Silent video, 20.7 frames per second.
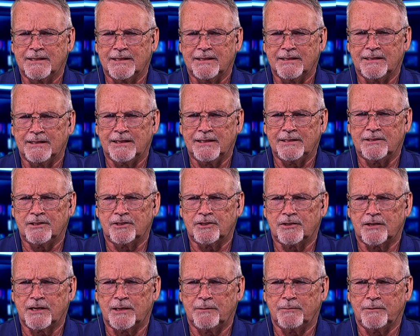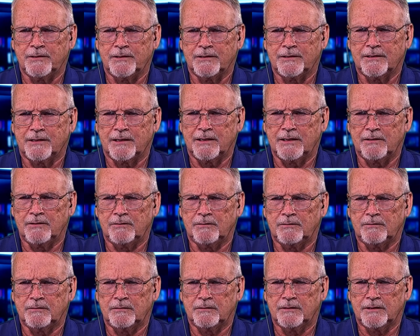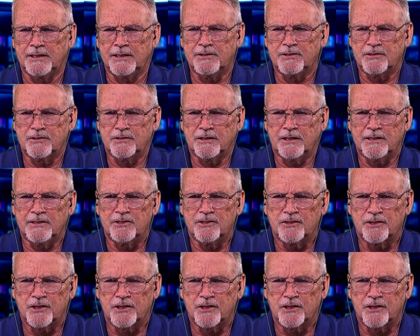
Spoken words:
I'd like to try it with a title. Let's